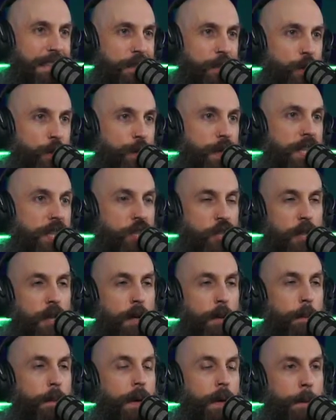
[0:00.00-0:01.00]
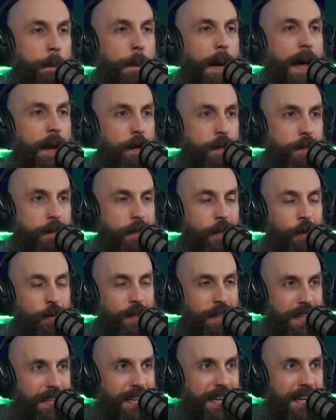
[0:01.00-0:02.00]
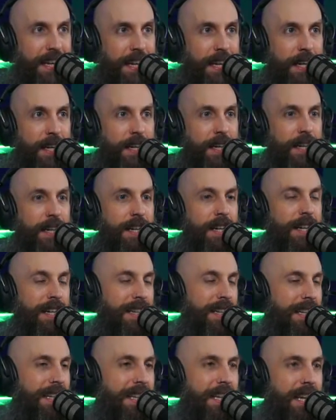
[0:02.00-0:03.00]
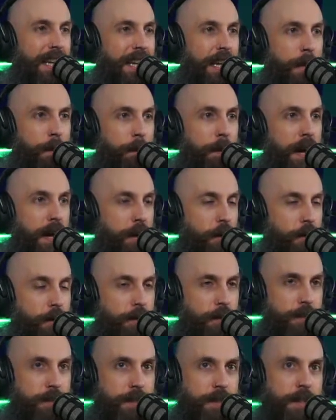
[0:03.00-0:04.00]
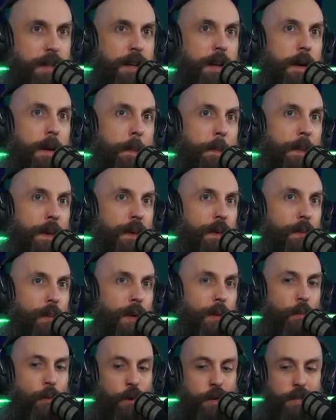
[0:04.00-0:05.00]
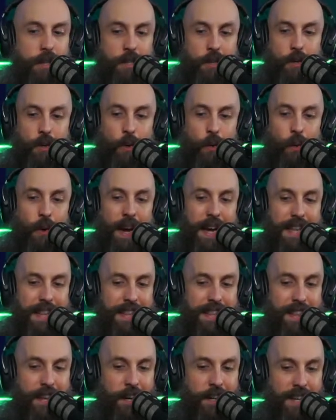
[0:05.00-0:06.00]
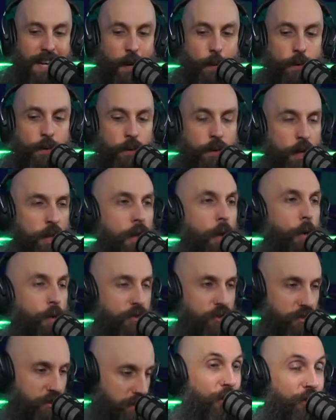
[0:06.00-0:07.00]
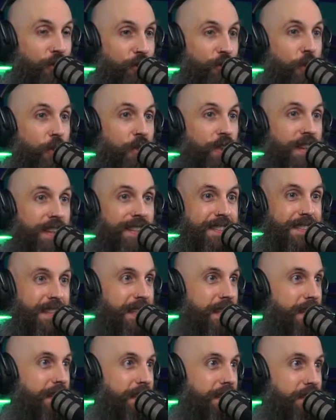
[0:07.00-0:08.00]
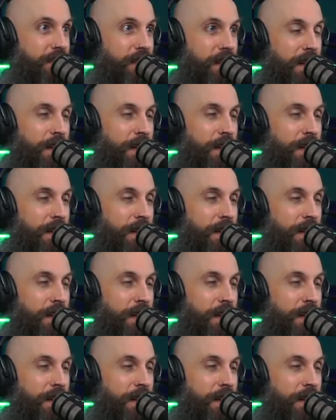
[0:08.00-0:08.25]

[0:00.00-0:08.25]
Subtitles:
to reach, but better. You know, getting better, but we weren't quite there yet. We were close. So this is